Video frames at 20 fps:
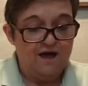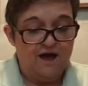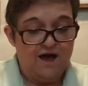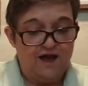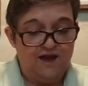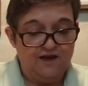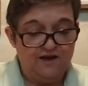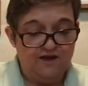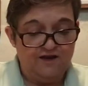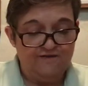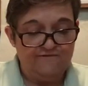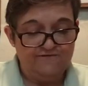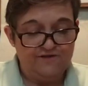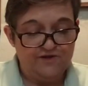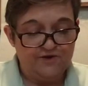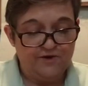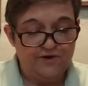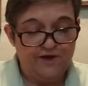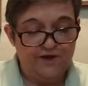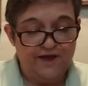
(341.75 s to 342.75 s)
I love
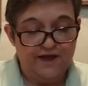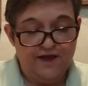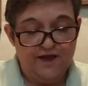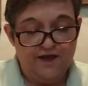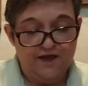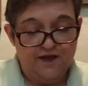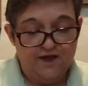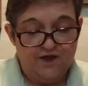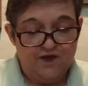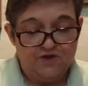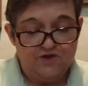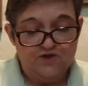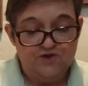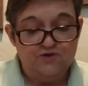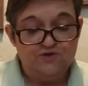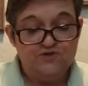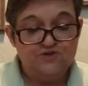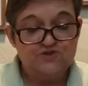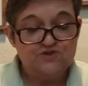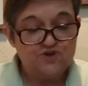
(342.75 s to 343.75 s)
learning
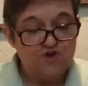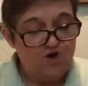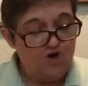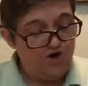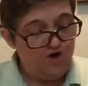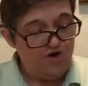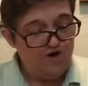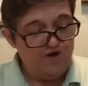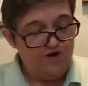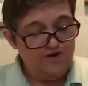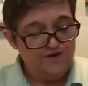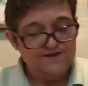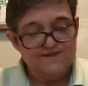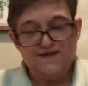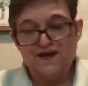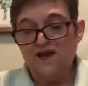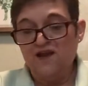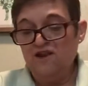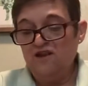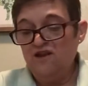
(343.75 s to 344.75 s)
new songs.
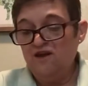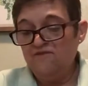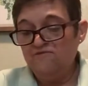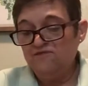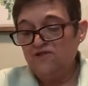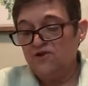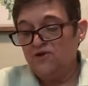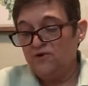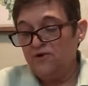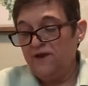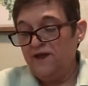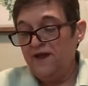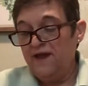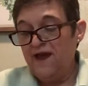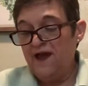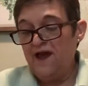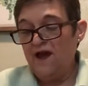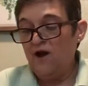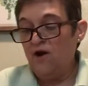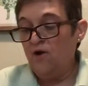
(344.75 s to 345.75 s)
I love learning
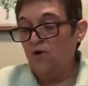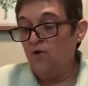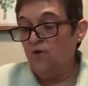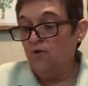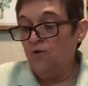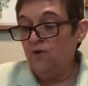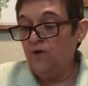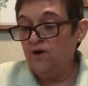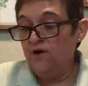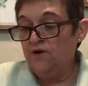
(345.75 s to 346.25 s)
how